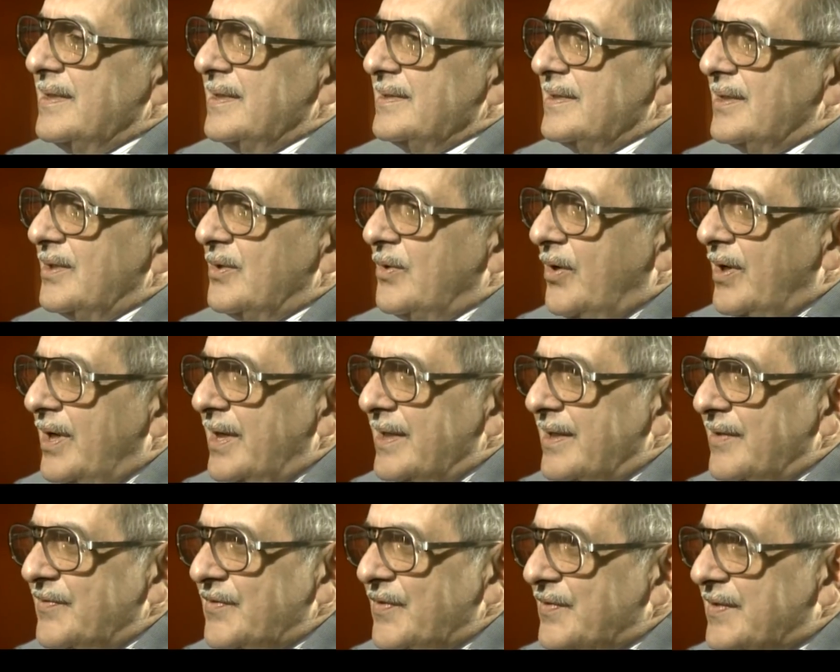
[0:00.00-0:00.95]
The lawyer
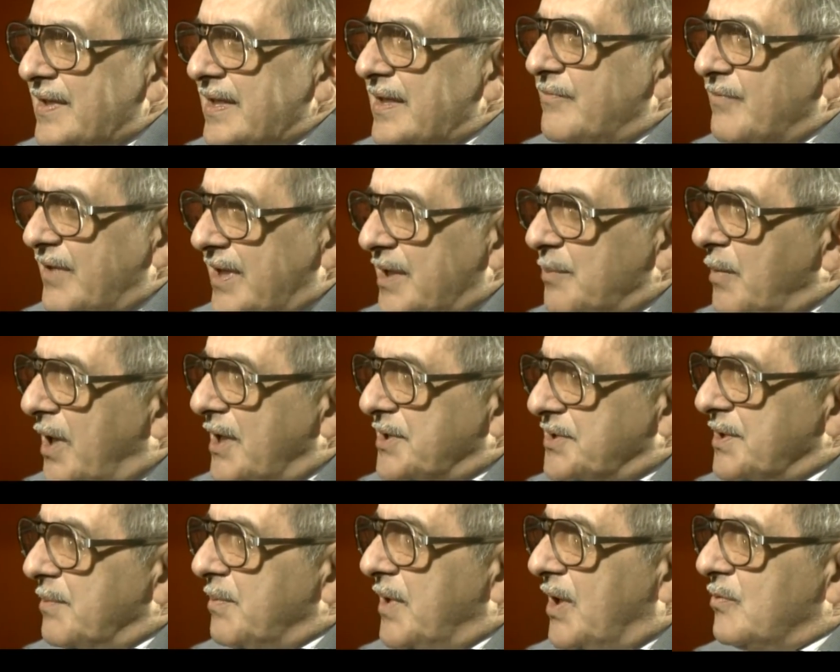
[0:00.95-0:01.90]
doesn't think very
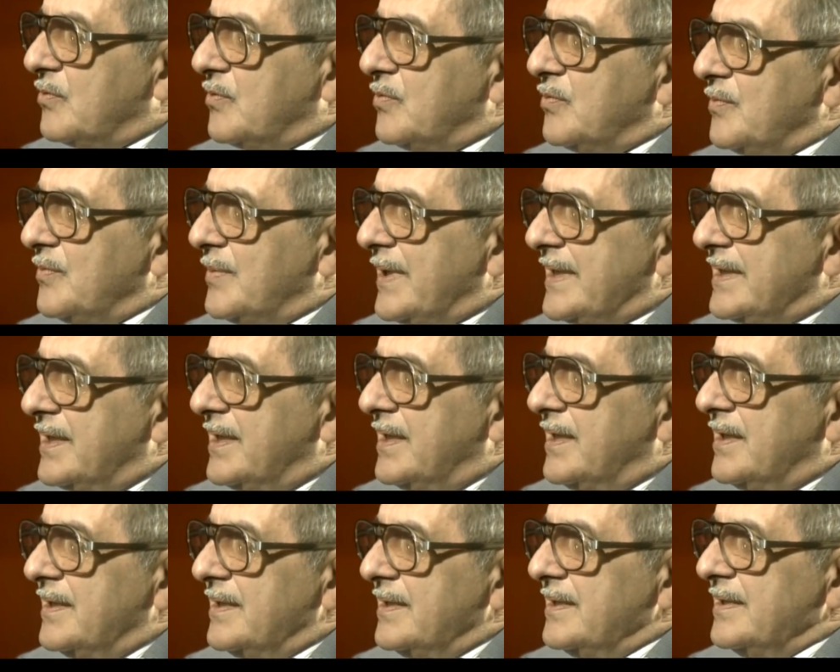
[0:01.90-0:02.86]
much about
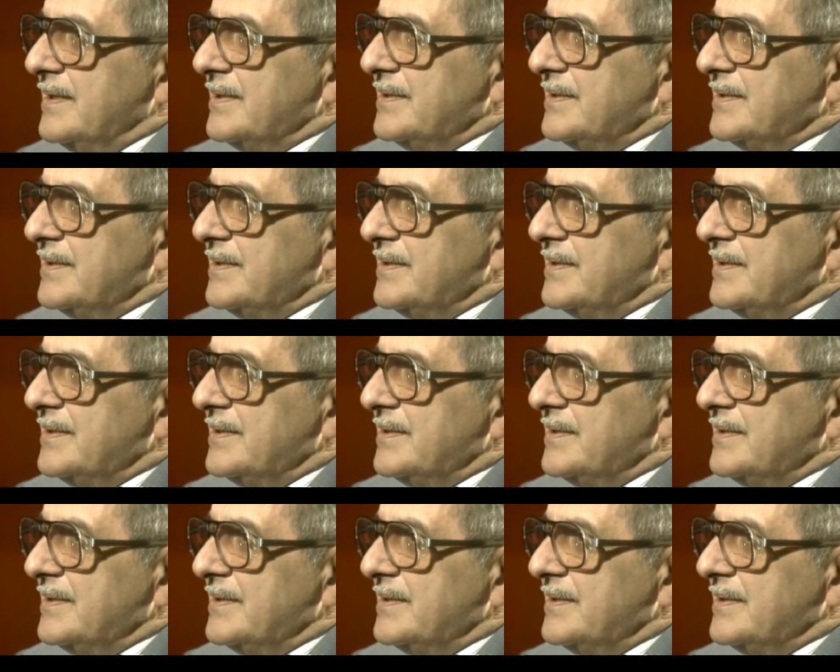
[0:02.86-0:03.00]
whether